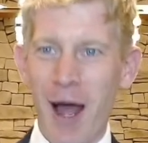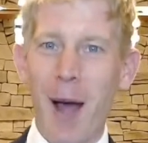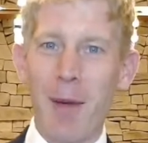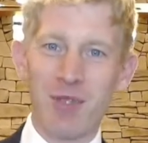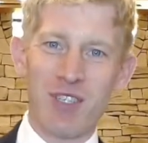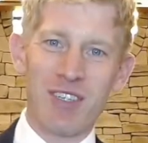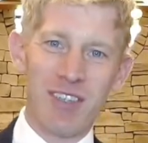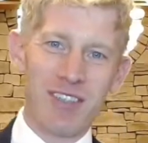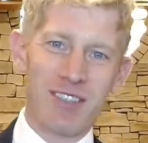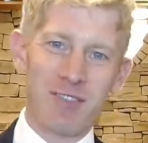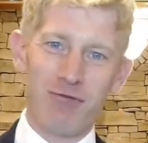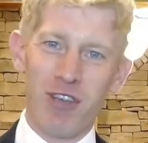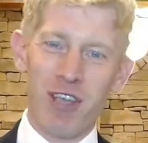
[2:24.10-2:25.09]
option
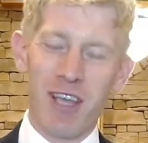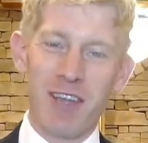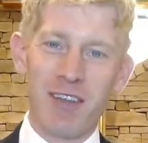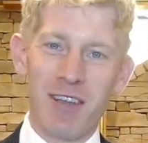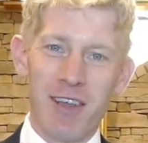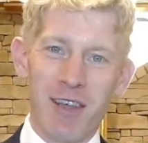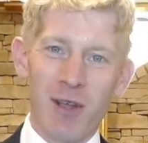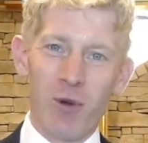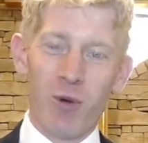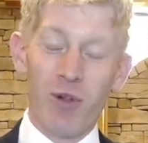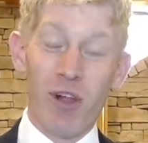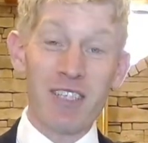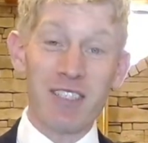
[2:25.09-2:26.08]
because the fan
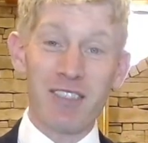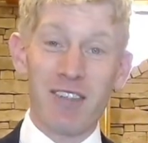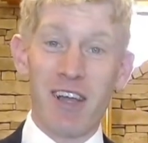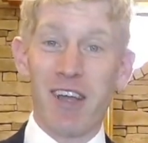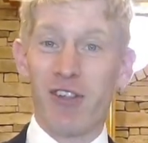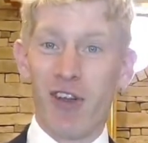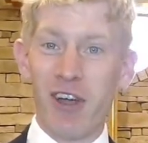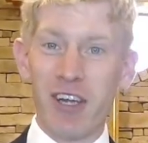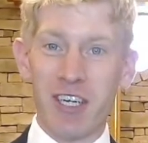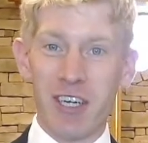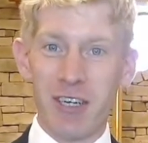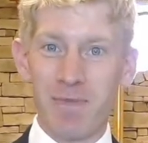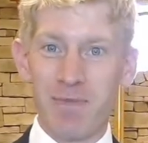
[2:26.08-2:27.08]
will last a lot
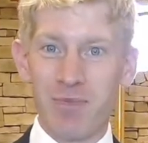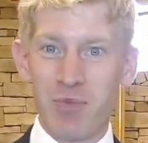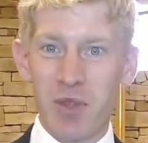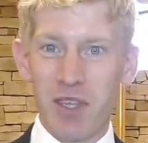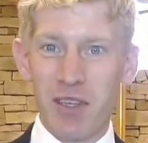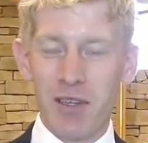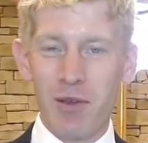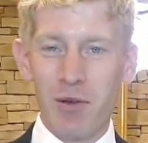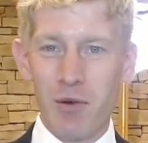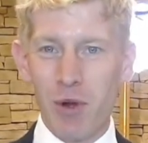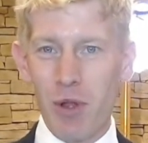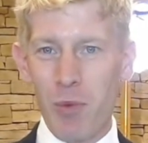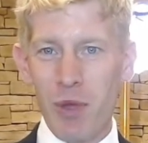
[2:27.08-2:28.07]
longer.
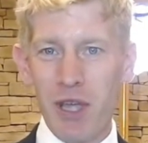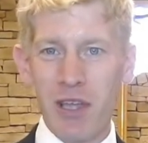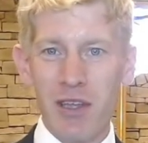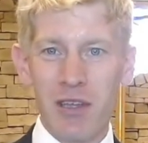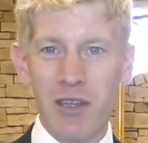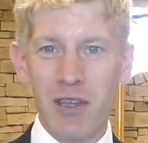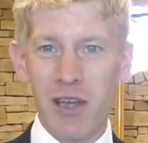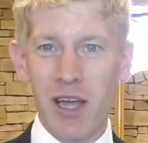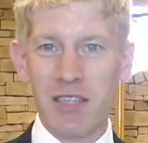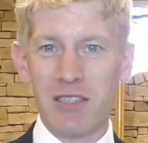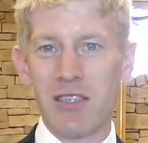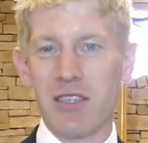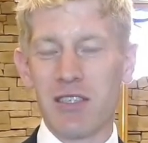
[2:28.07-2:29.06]
One of the big
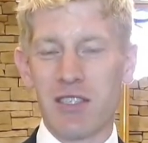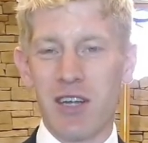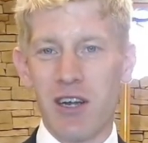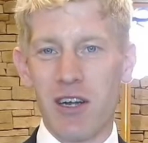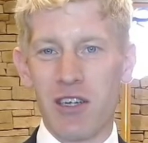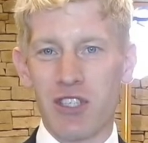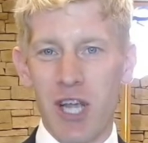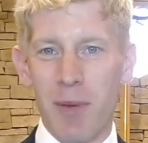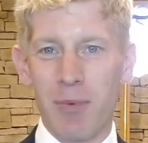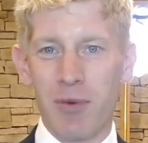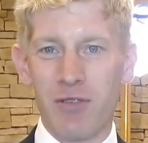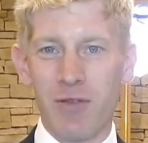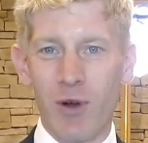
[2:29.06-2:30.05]
ideas in our
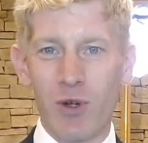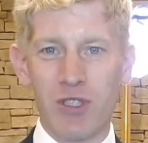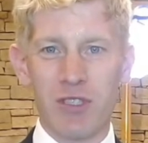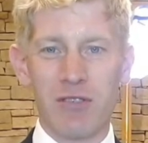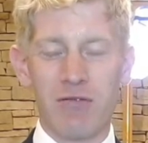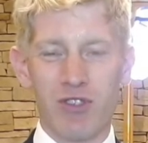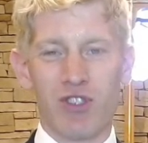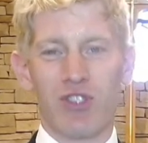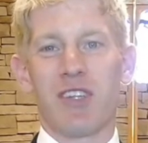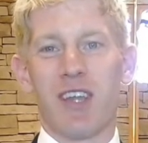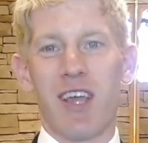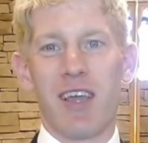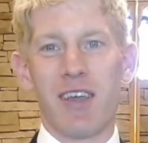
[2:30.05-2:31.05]
chapel devotion for
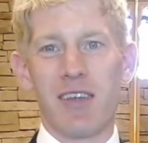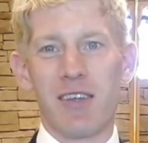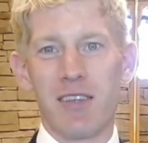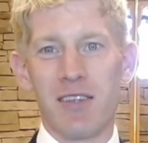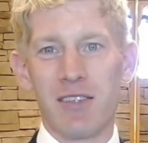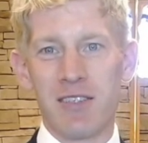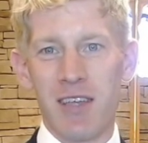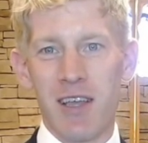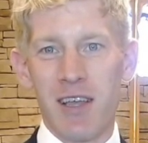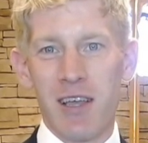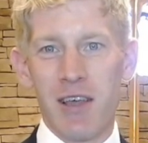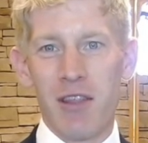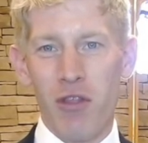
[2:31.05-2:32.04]
today is
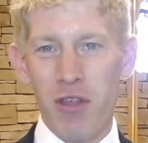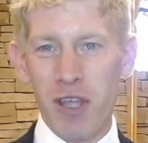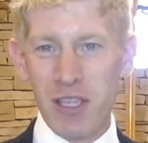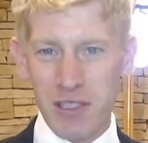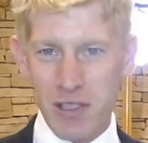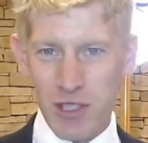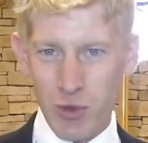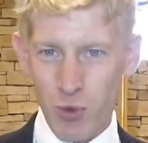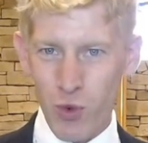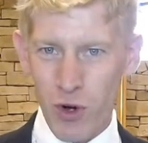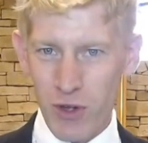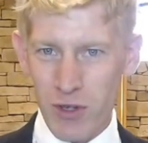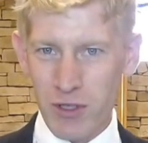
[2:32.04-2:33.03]
that things in this
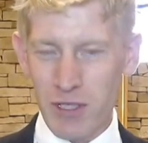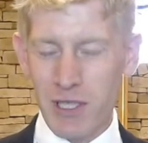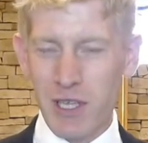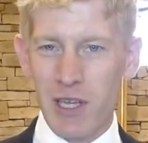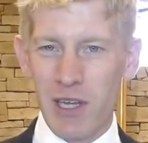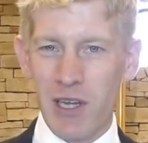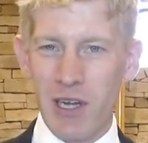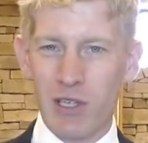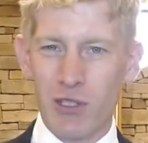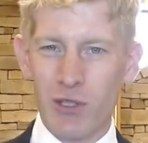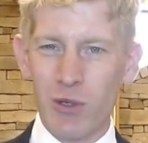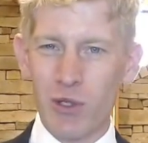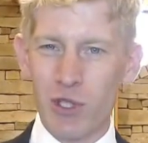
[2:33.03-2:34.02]
world are
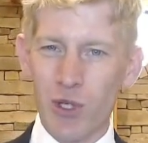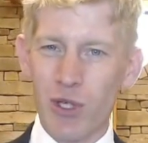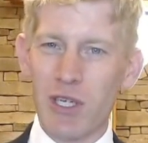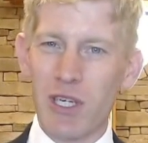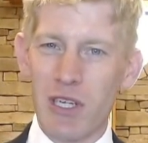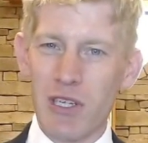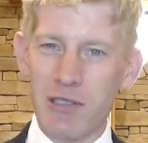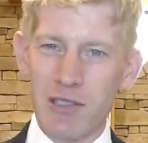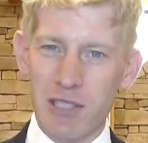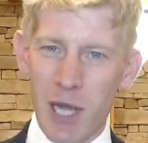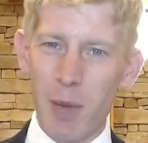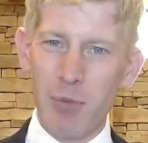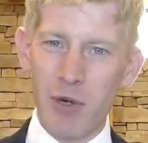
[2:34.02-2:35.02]
so short and
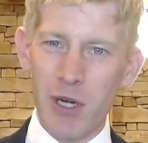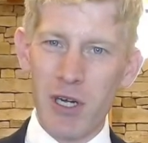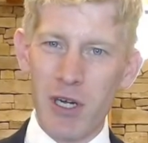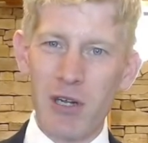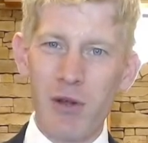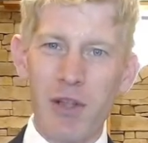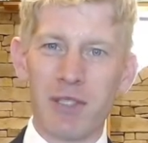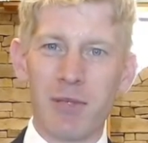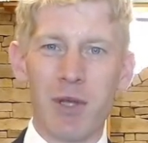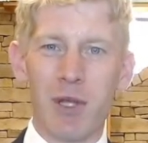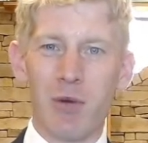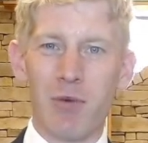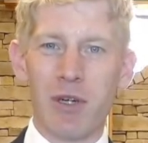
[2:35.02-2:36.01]
temporary. I know that's a
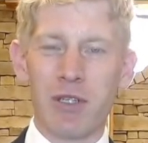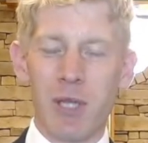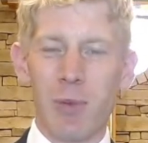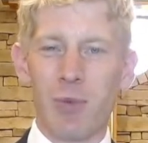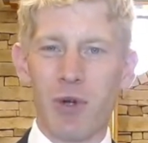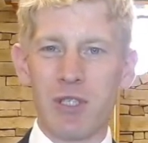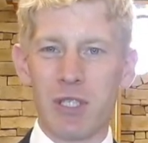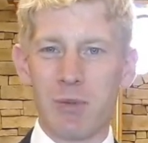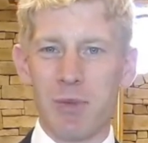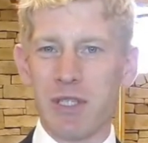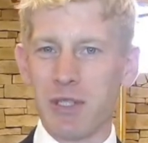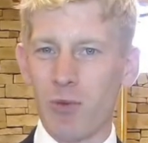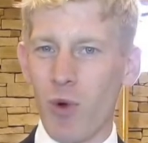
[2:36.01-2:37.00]
big word. Temporary just
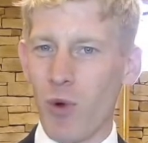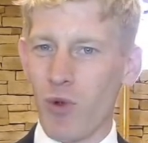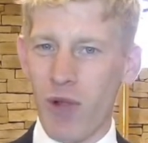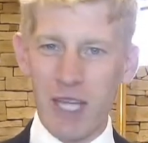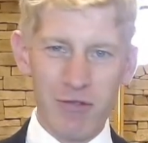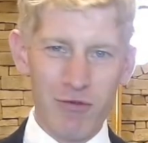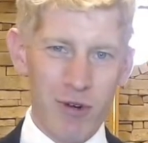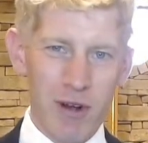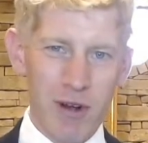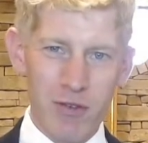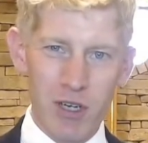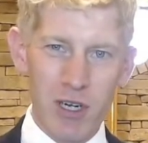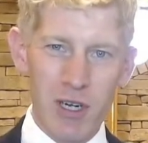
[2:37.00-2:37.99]
means it won't last
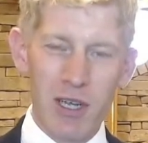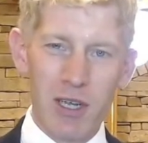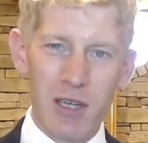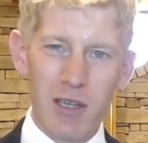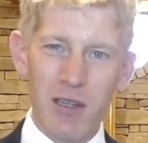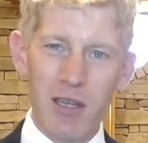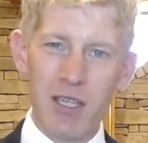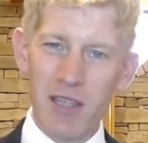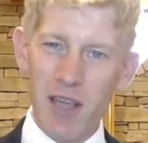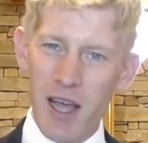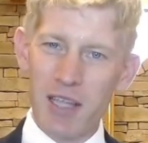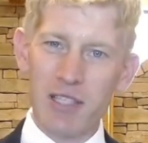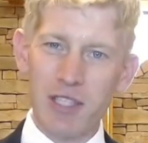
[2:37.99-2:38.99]
forever. Like the
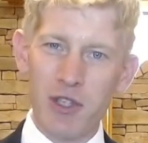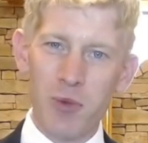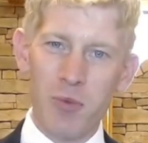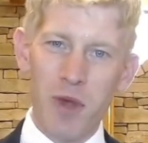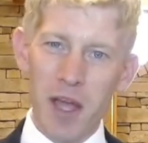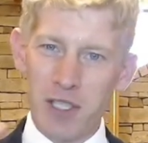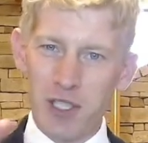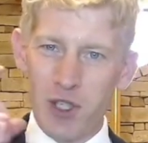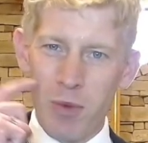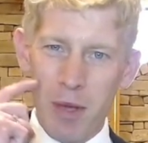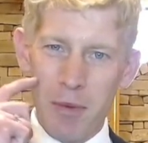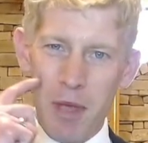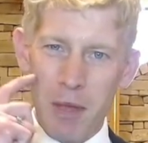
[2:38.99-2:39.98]
ice cube. The ice cube
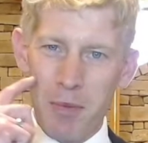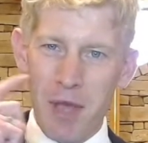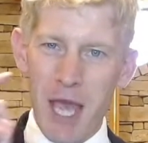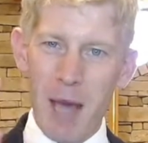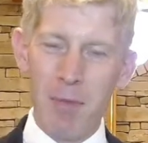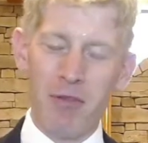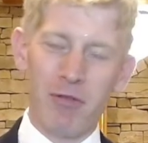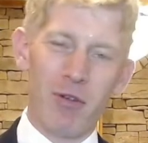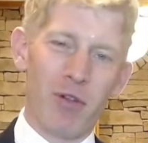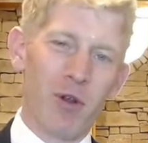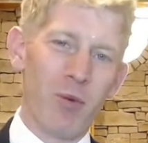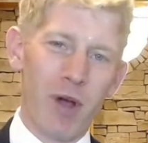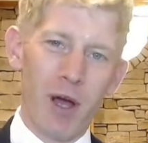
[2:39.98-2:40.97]
might make me happy for a
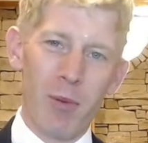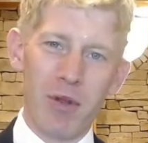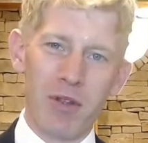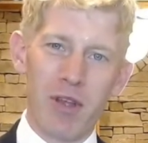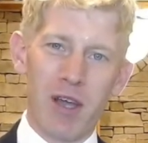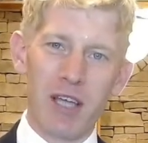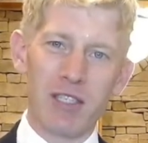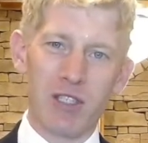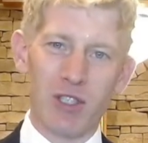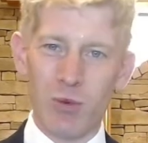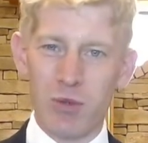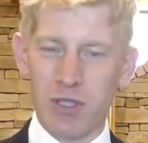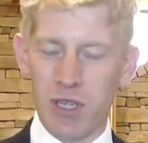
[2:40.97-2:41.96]
little while, but the ice
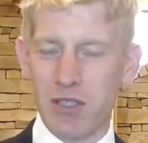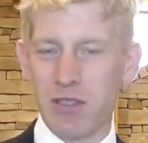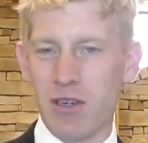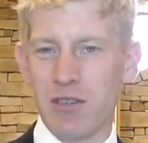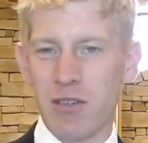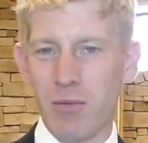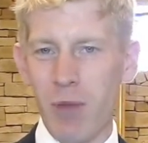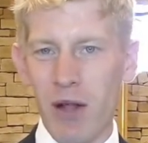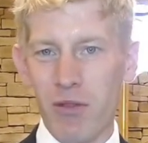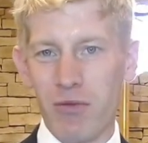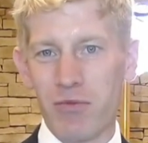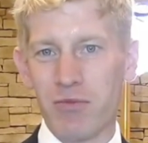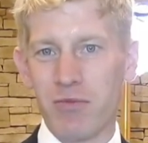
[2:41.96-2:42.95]
cube is going to start to
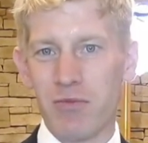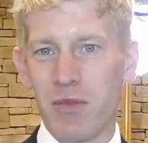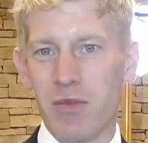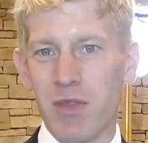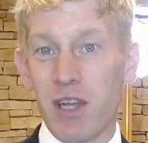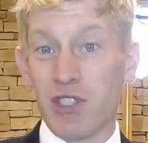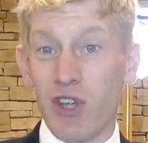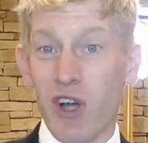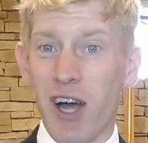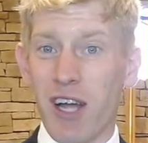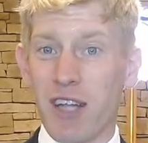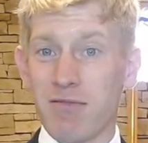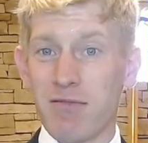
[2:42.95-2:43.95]
melt and then it's
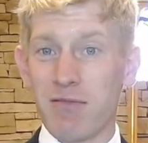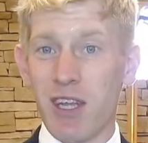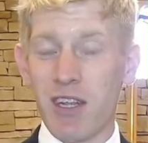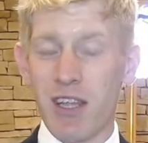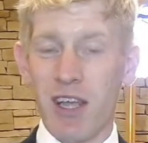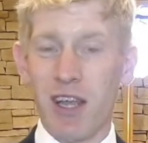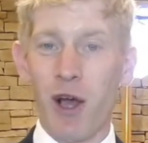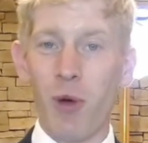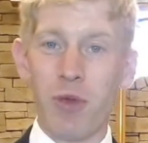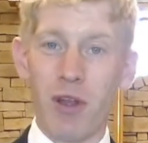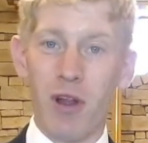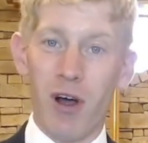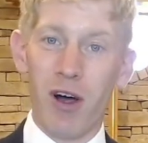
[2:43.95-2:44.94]
gone. Then it can't help
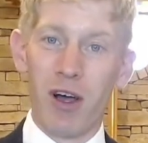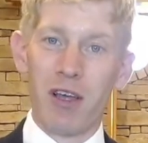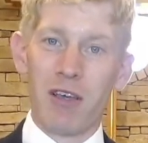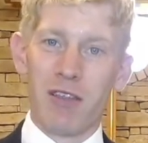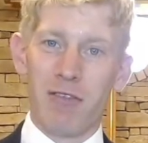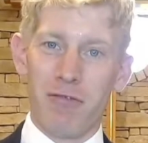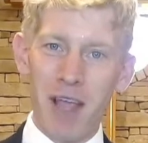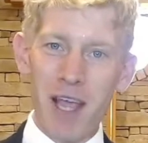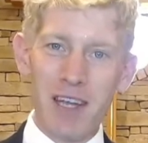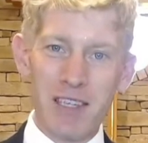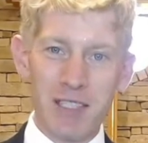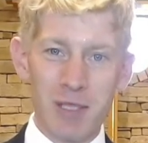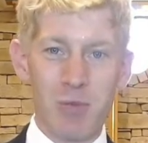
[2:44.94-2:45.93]
me at all. The
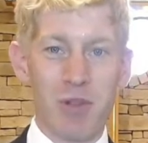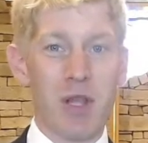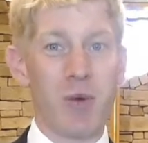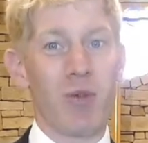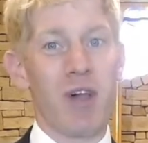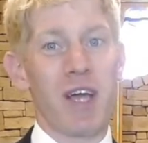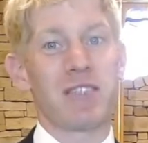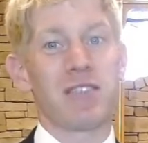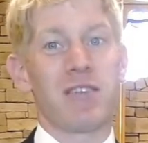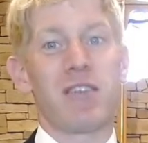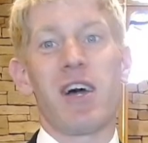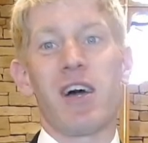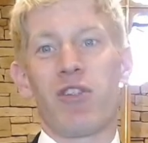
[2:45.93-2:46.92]
fan is something that will last a
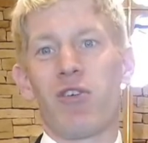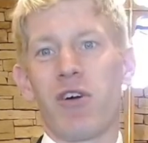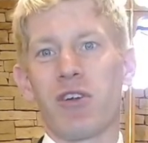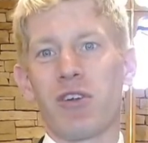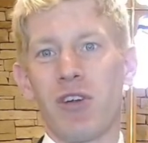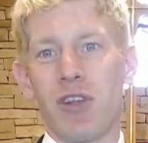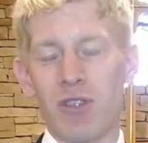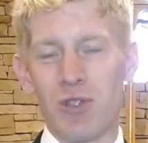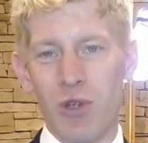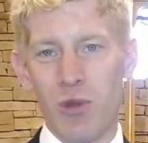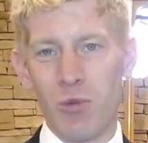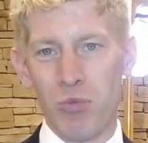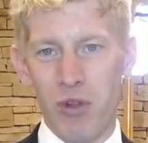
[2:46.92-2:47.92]
lot longer because you
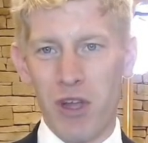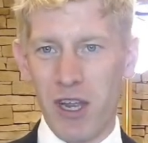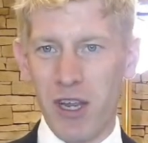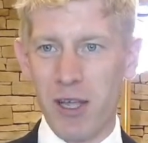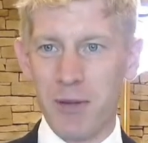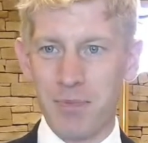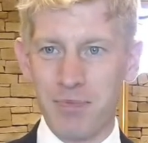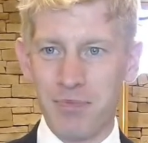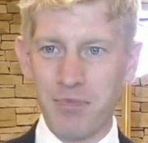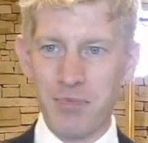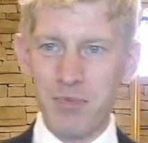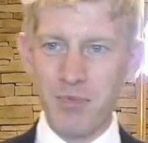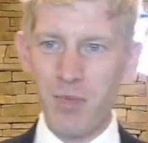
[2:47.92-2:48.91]
can plug it in.
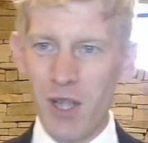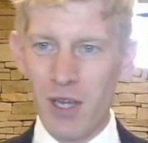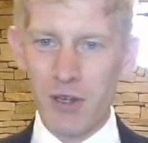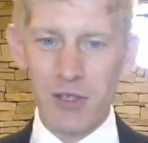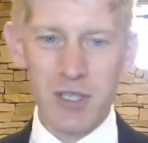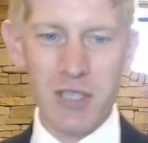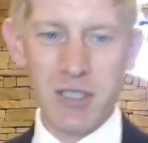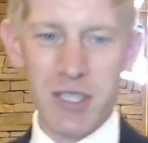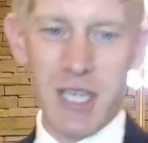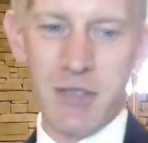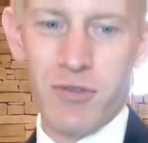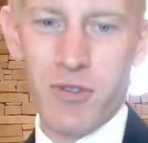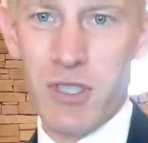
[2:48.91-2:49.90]
Here's our
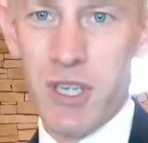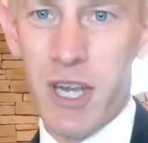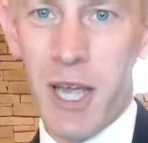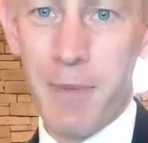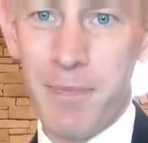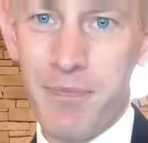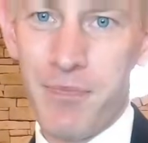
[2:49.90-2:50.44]
text for today.